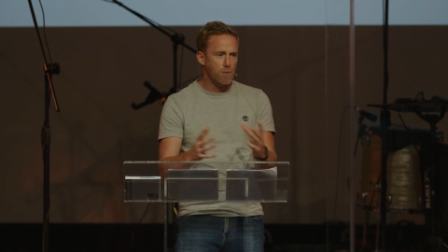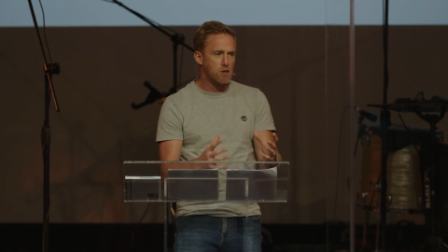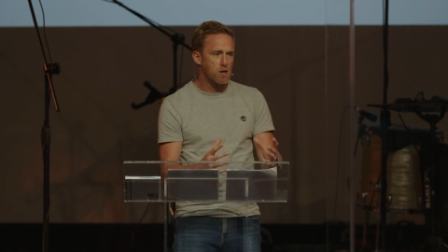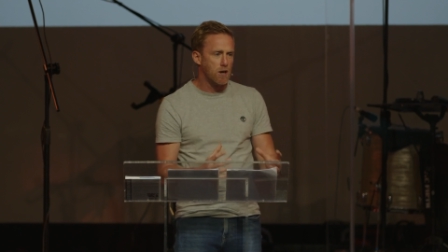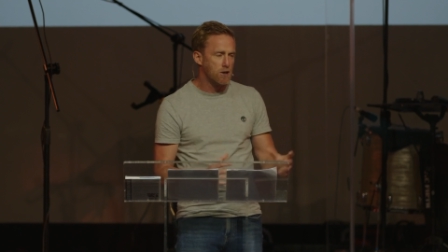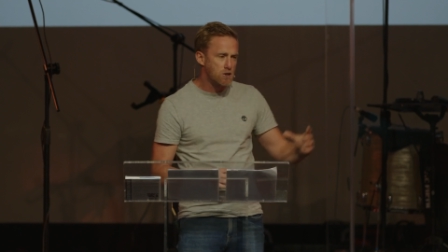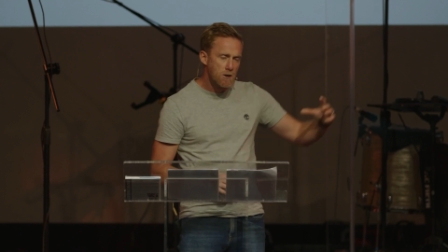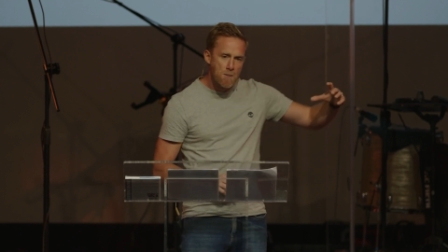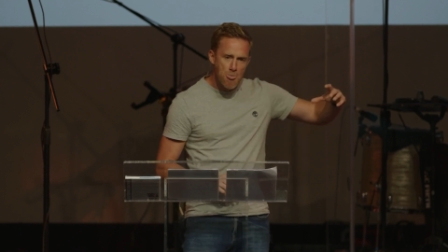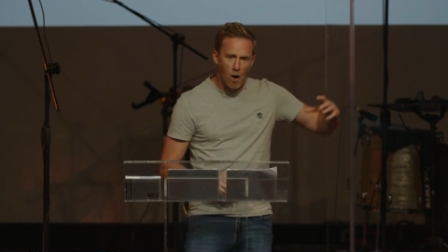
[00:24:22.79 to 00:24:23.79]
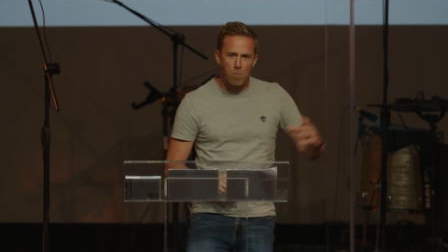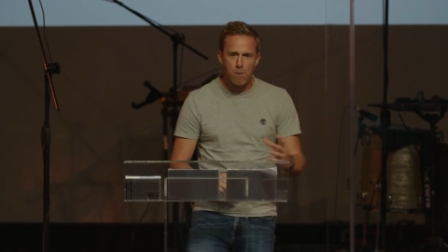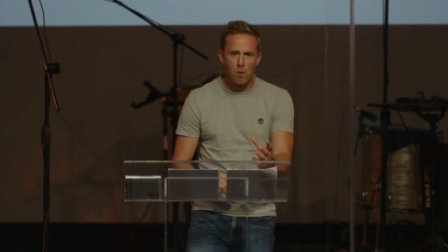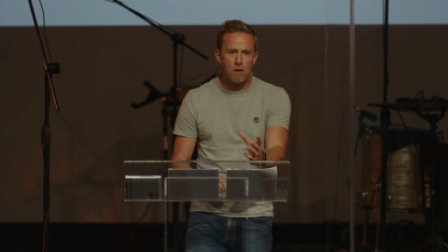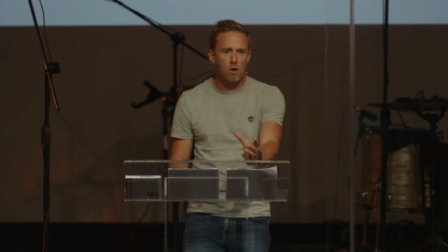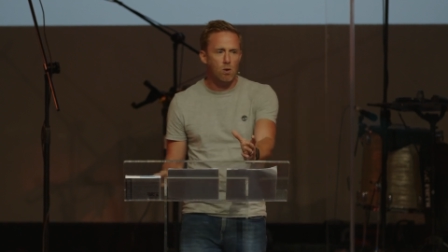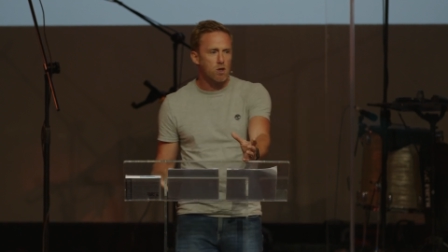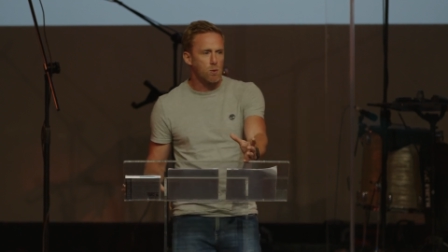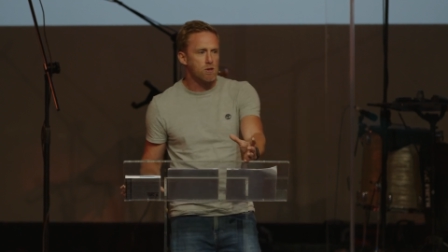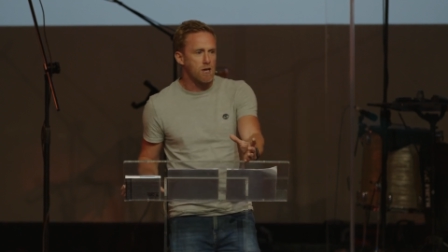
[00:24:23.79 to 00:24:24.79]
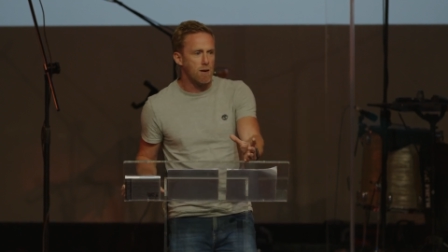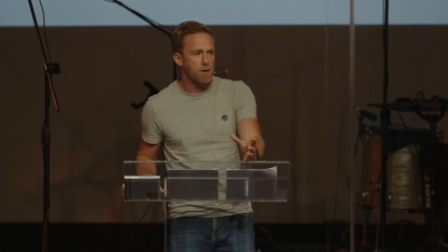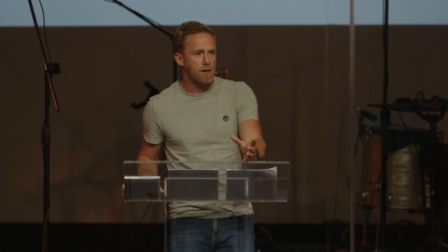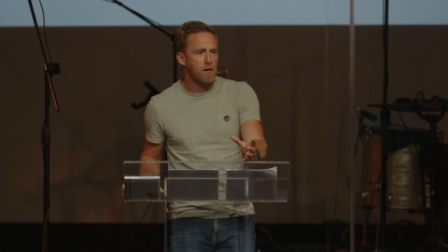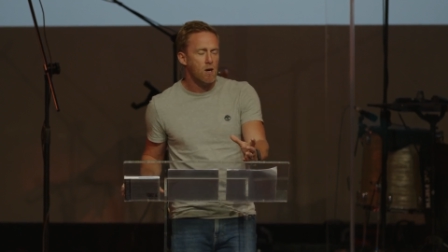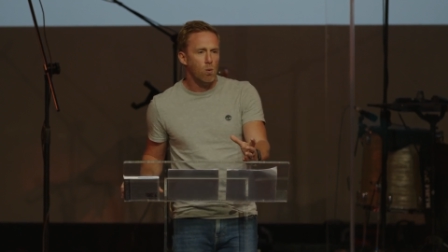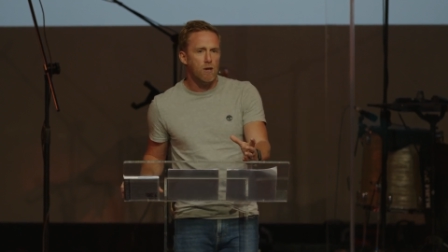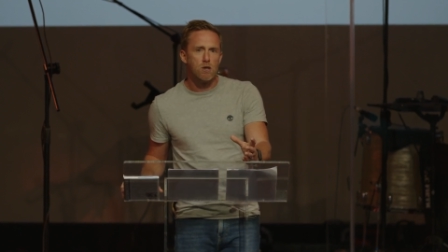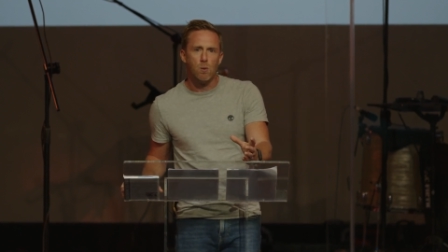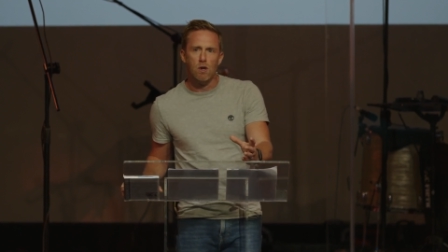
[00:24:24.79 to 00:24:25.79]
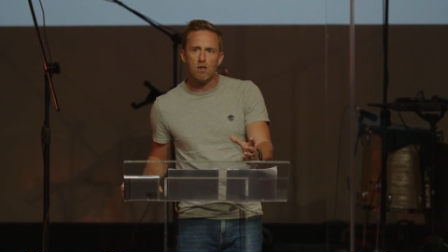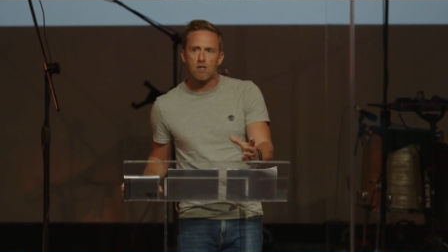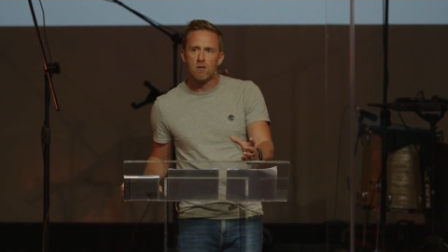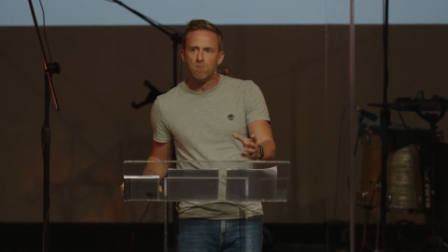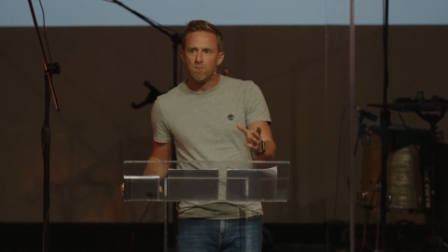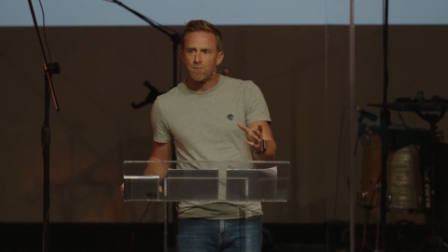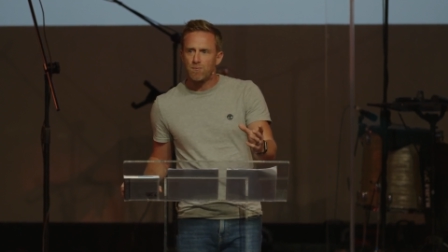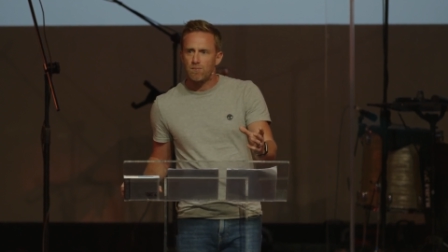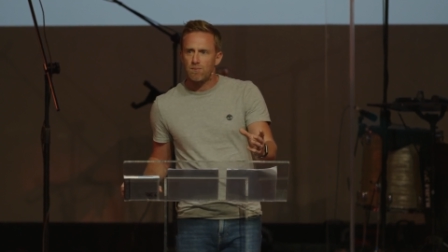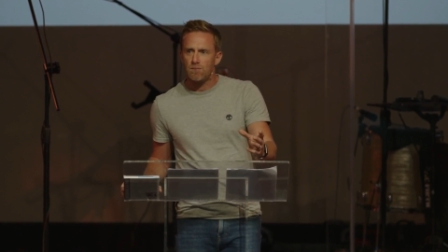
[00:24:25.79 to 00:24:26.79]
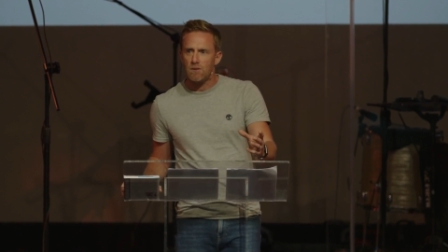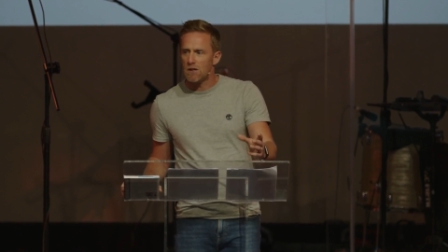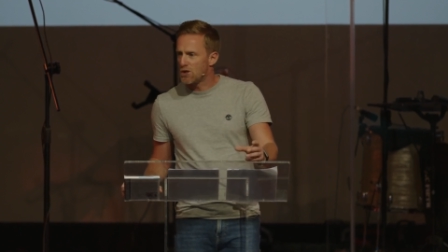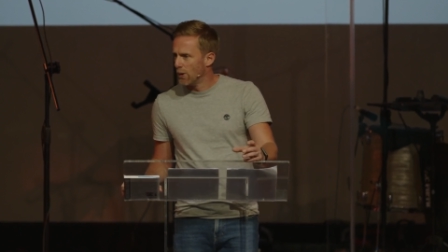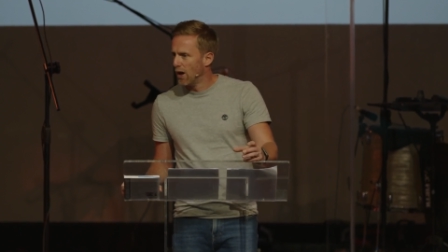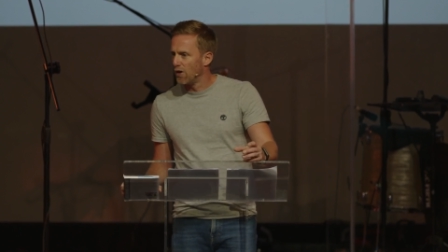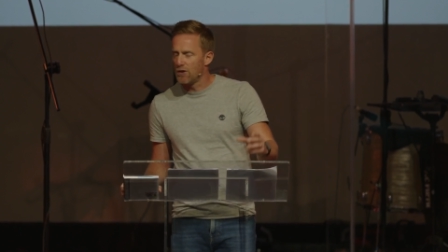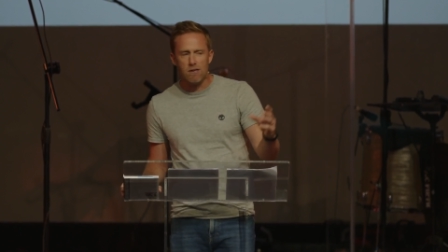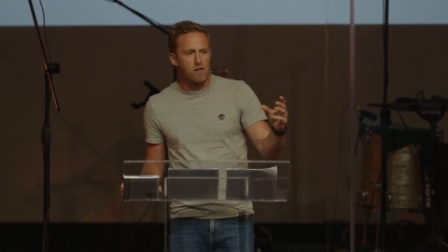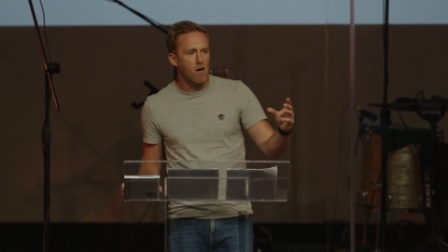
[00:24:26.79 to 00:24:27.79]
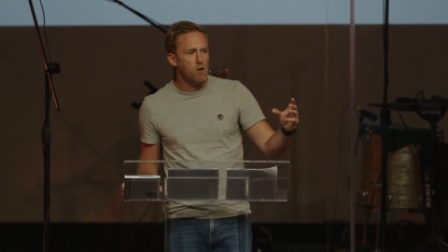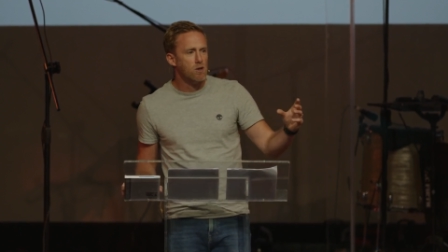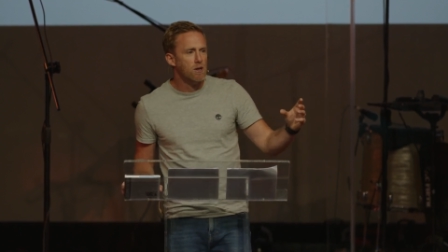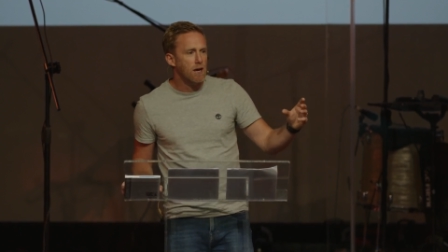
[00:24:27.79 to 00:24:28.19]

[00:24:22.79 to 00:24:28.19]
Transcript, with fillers: from the church. Our building launch was coming, which was two and a half years ago.